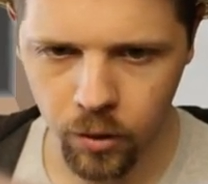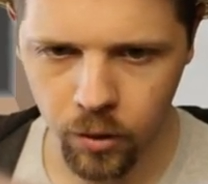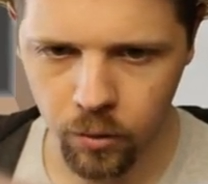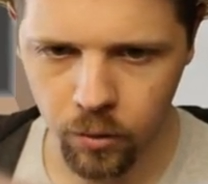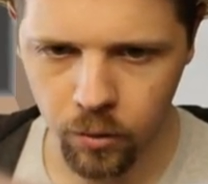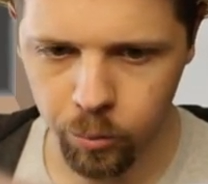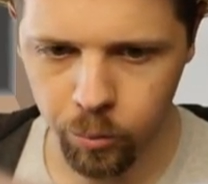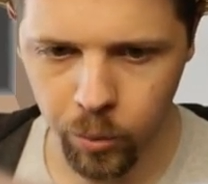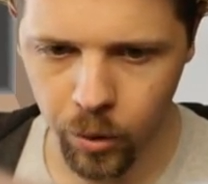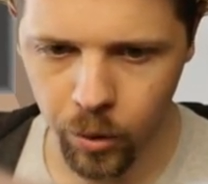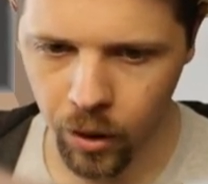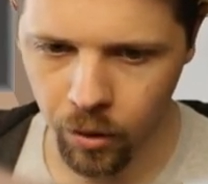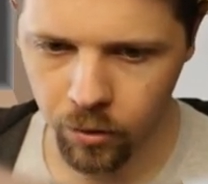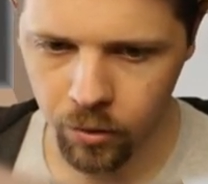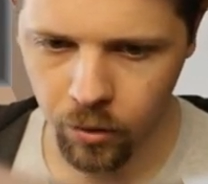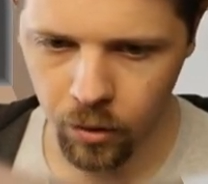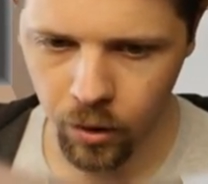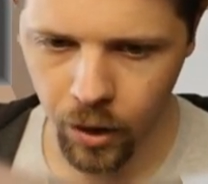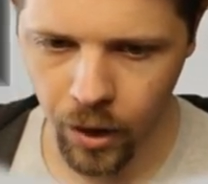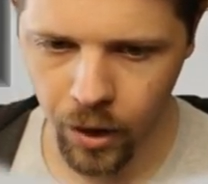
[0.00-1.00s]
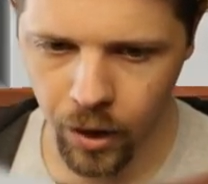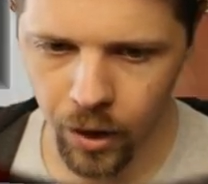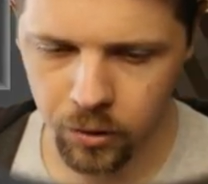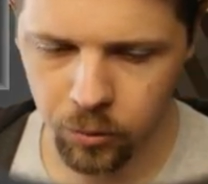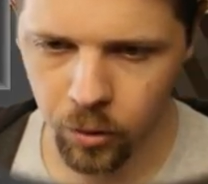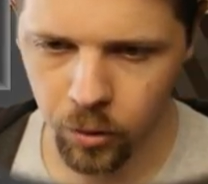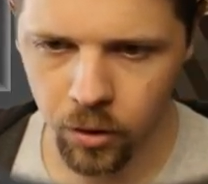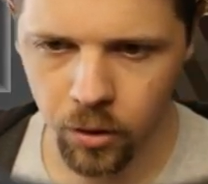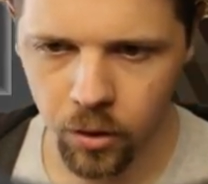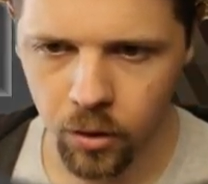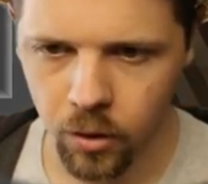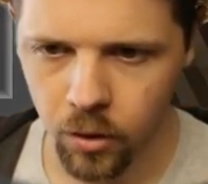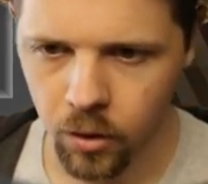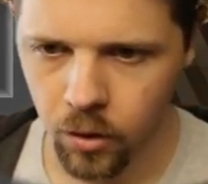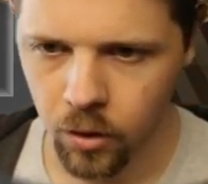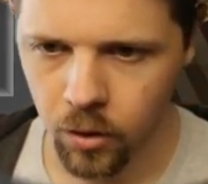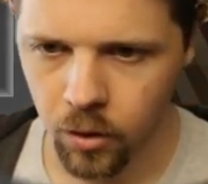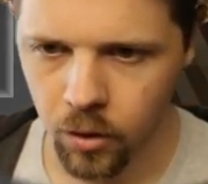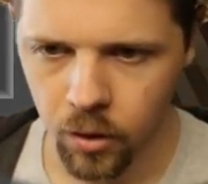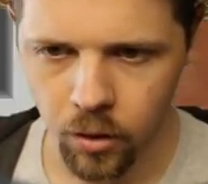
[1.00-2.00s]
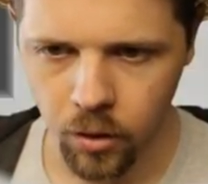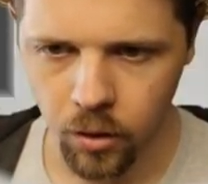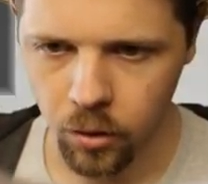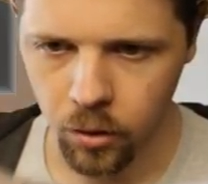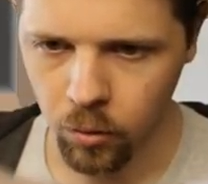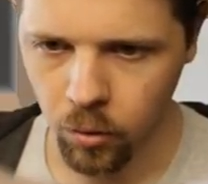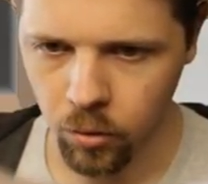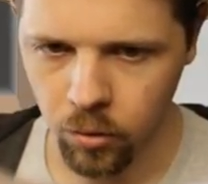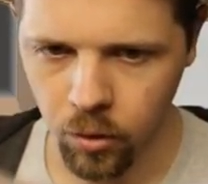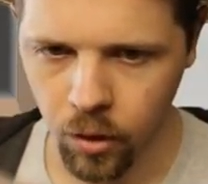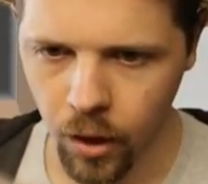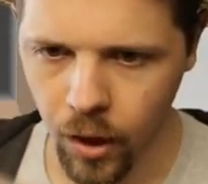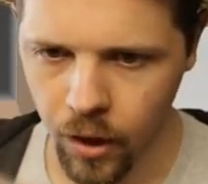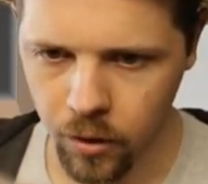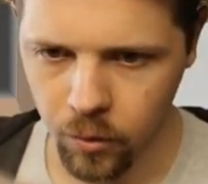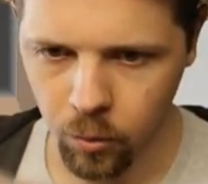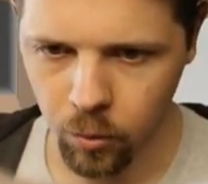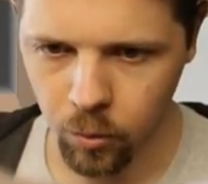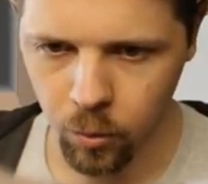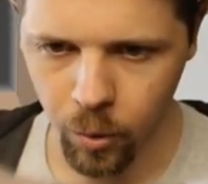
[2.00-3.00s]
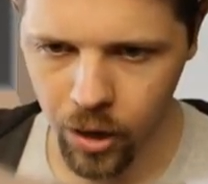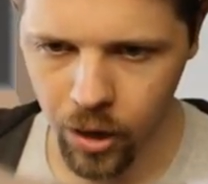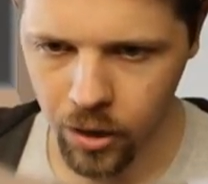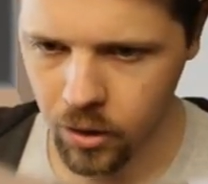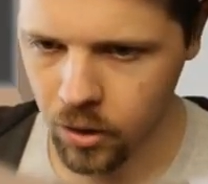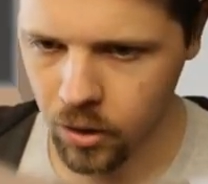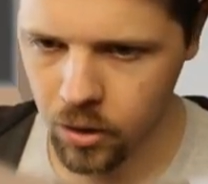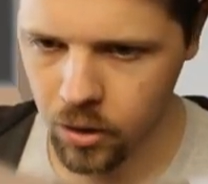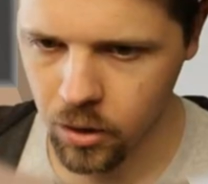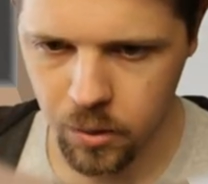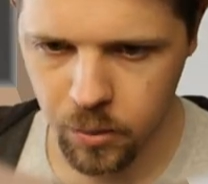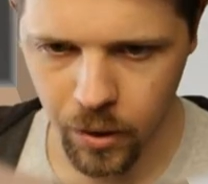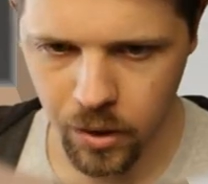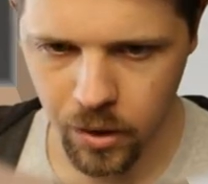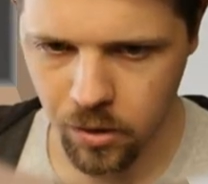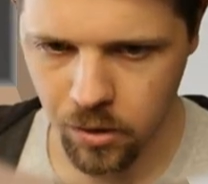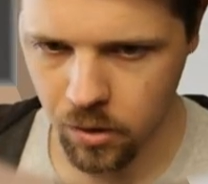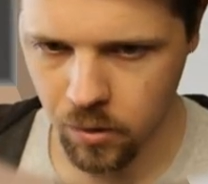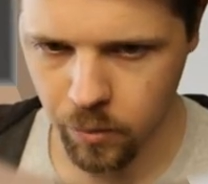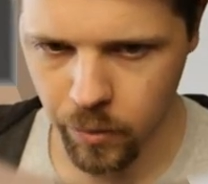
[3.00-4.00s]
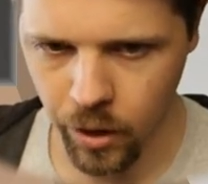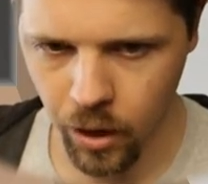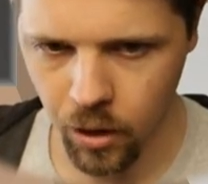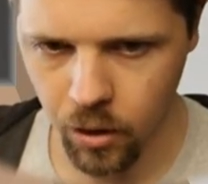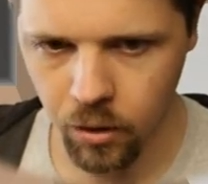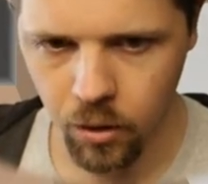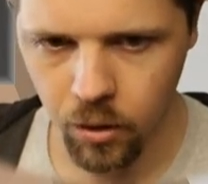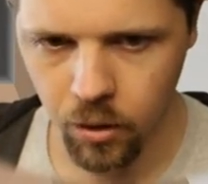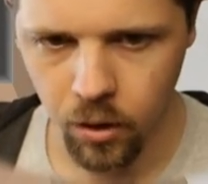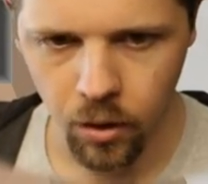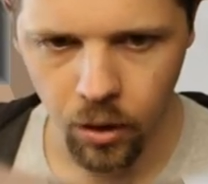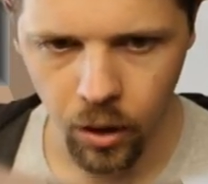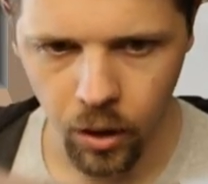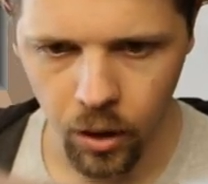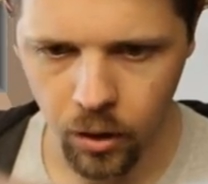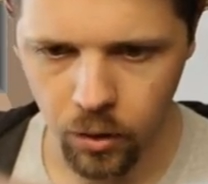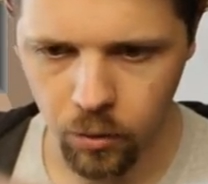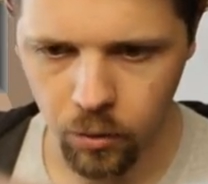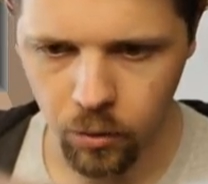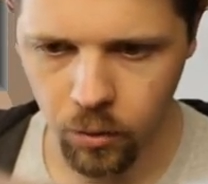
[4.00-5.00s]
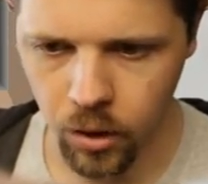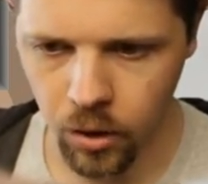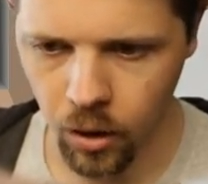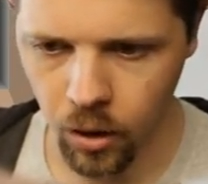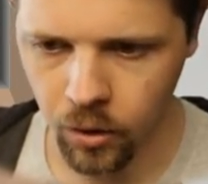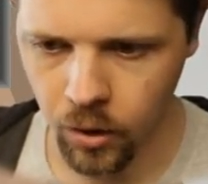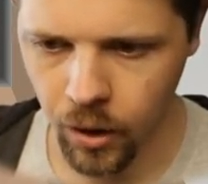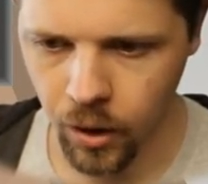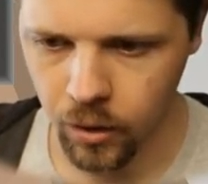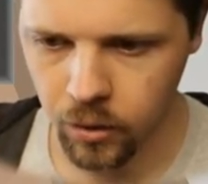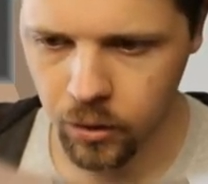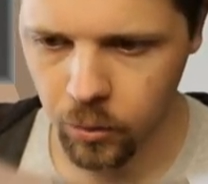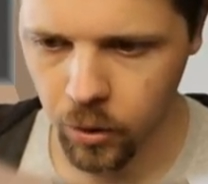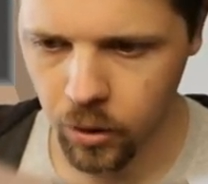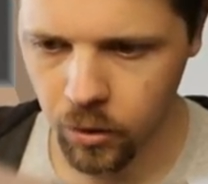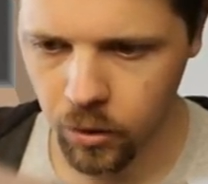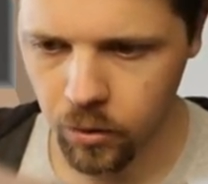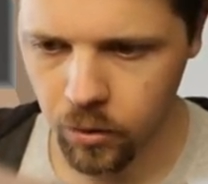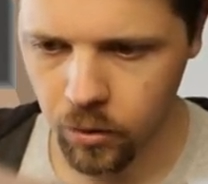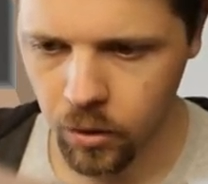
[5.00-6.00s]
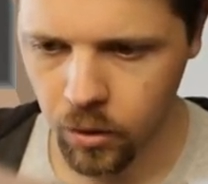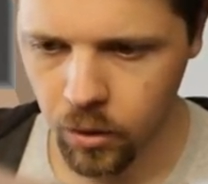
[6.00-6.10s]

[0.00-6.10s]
You pull out the locked one. You throw the locked one back in any space, doesn't matter, and you get an unlocked one.